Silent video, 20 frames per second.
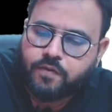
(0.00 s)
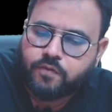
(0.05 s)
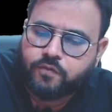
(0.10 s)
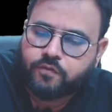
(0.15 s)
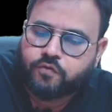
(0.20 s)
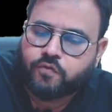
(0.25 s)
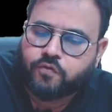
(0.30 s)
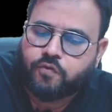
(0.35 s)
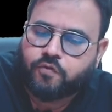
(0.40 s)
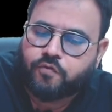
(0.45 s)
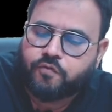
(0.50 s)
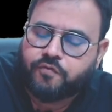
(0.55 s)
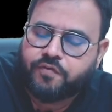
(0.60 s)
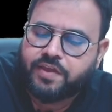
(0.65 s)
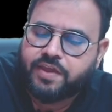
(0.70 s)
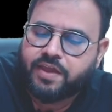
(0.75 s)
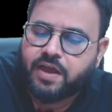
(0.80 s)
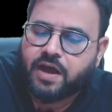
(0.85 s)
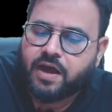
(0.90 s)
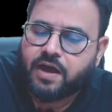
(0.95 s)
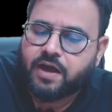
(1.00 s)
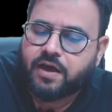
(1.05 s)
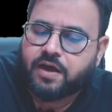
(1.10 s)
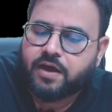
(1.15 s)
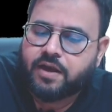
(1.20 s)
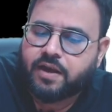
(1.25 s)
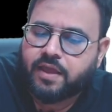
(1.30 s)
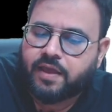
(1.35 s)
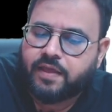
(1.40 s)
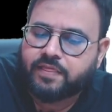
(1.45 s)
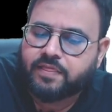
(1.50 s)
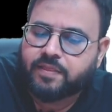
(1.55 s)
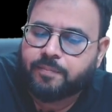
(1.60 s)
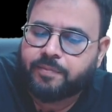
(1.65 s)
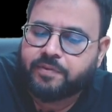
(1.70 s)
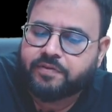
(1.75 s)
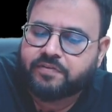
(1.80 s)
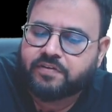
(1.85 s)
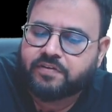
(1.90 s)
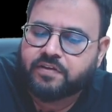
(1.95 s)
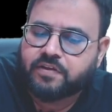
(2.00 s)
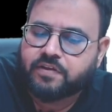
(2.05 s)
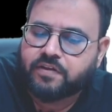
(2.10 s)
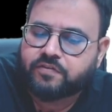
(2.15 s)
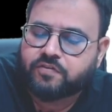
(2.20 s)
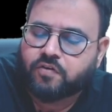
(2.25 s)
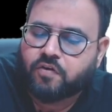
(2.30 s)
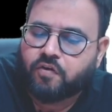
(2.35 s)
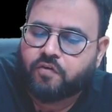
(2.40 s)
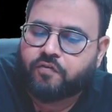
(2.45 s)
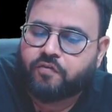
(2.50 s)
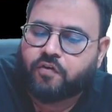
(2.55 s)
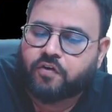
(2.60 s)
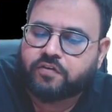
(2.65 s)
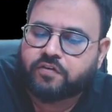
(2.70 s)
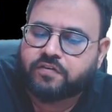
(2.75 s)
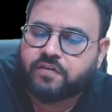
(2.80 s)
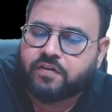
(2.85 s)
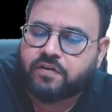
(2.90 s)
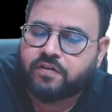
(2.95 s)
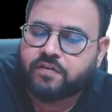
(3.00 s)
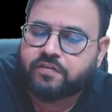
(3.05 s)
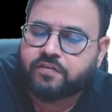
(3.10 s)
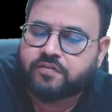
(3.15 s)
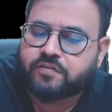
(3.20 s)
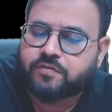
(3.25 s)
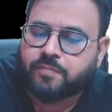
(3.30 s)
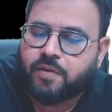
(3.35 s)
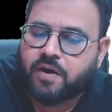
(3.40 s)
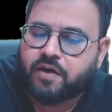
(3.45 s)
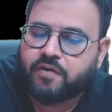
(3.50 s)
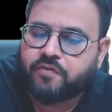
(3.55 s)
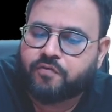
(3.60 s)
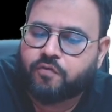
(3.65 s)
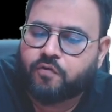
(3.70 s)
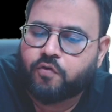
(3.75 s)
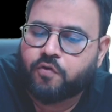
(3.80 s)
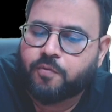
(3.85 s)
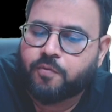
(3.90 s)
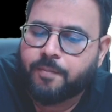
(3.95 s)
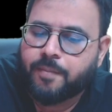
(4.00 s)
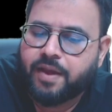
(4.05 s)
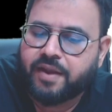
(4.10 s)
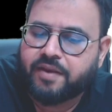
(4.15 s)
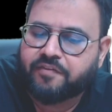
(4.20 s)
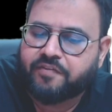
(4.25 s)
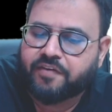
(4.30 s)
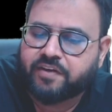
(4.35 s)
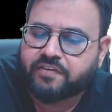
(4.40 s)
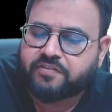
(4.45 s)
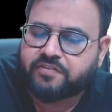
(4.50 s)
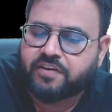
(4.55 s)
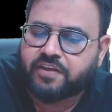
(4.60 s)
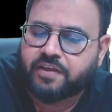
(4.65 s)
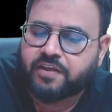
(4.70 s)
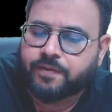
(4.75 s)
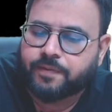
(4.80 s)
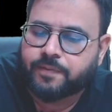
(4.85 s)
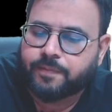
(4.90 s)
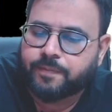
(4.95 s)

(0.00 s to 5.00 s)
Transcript: So we are in the business of what, sir? Smartphone manufacturing